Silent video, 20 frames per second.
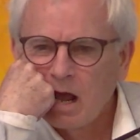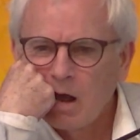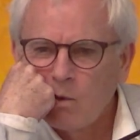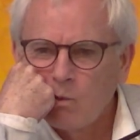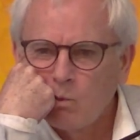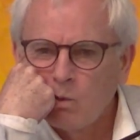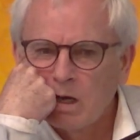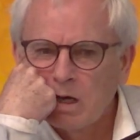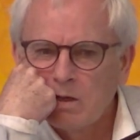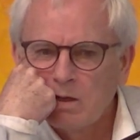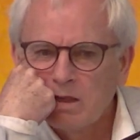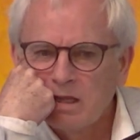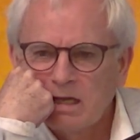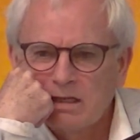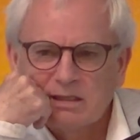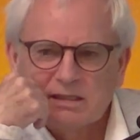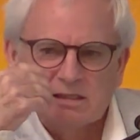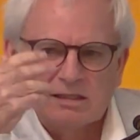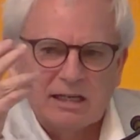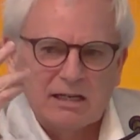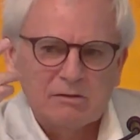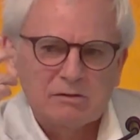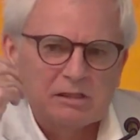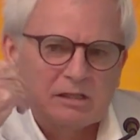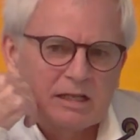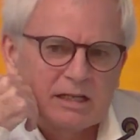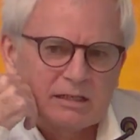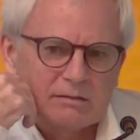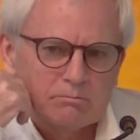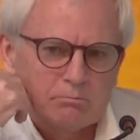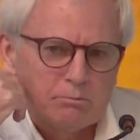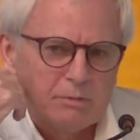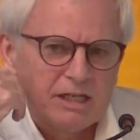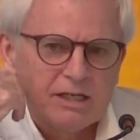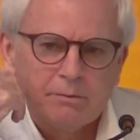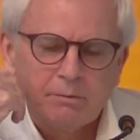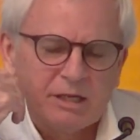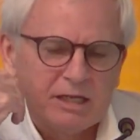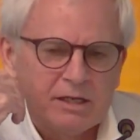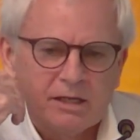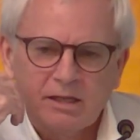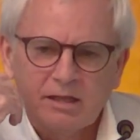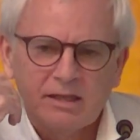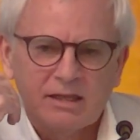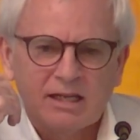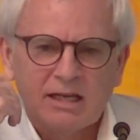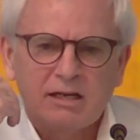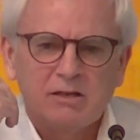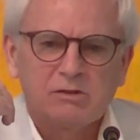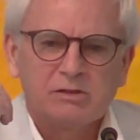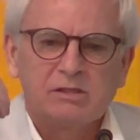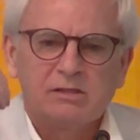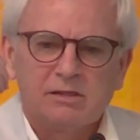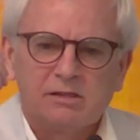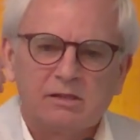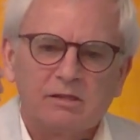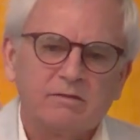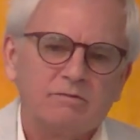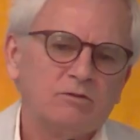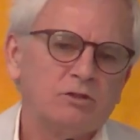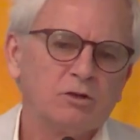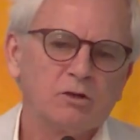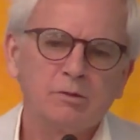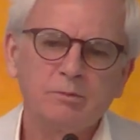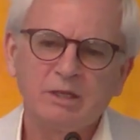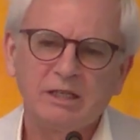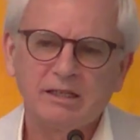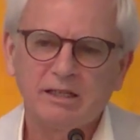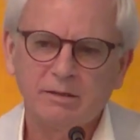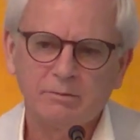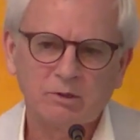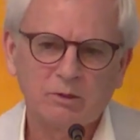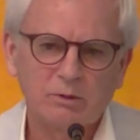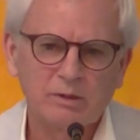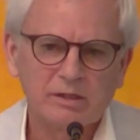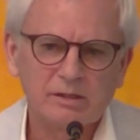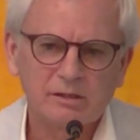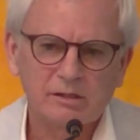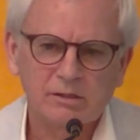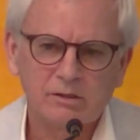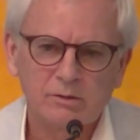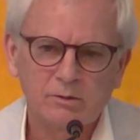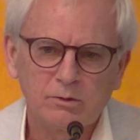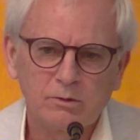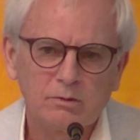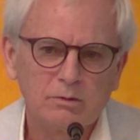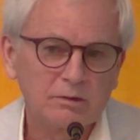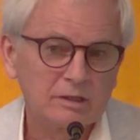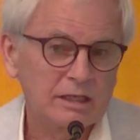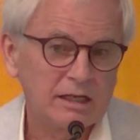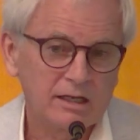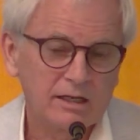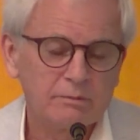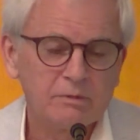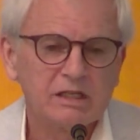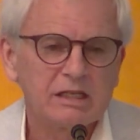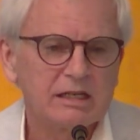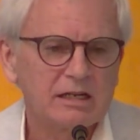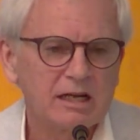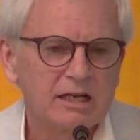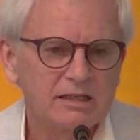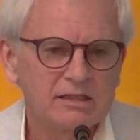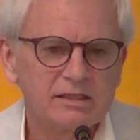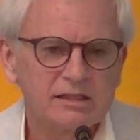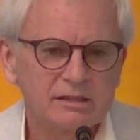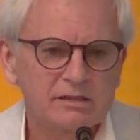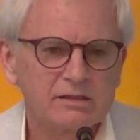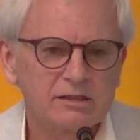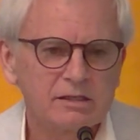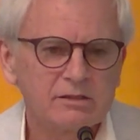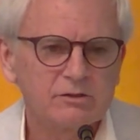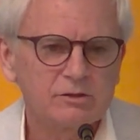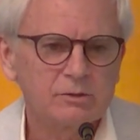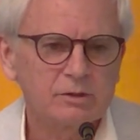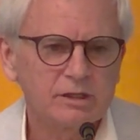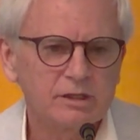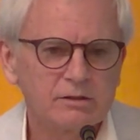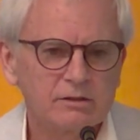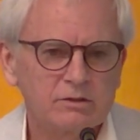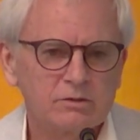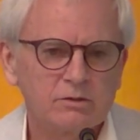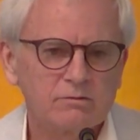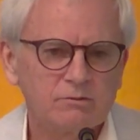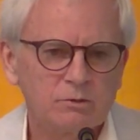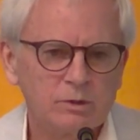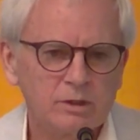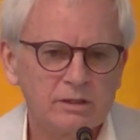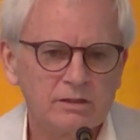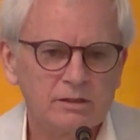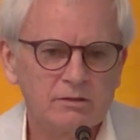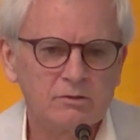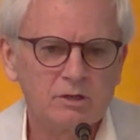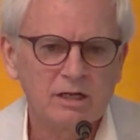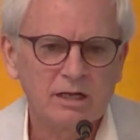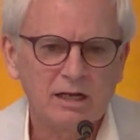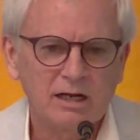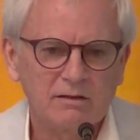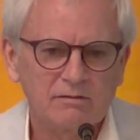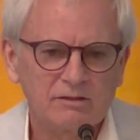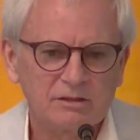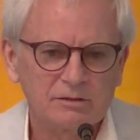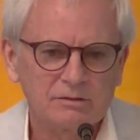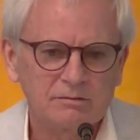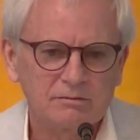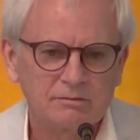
Well, that sounds like many, many thousands of German immigrants who came in the 19th century to avoid the draft.